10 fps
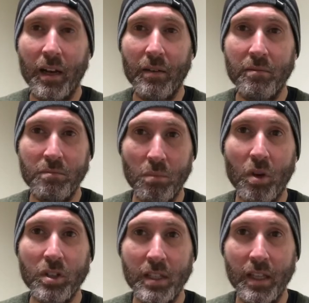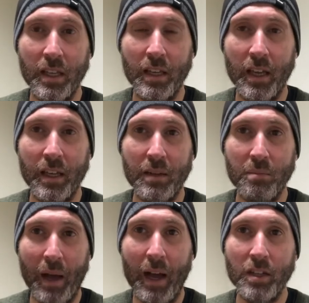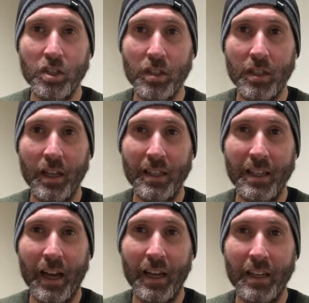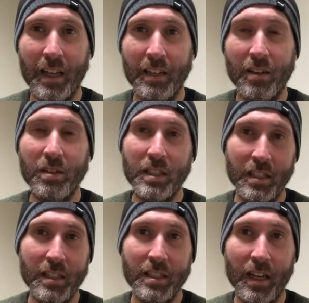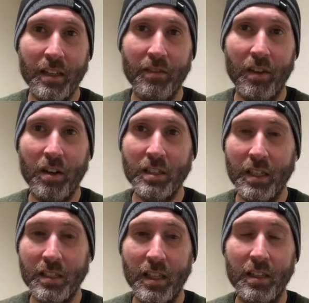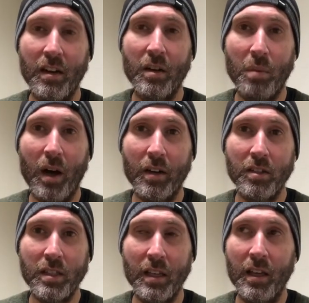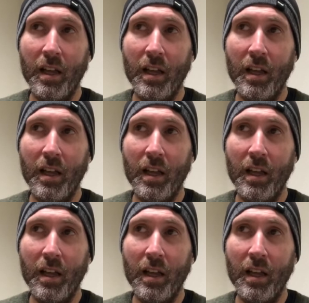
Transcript: mercy and compassion, and of course he does attack the Pharisees and their hypocrisy.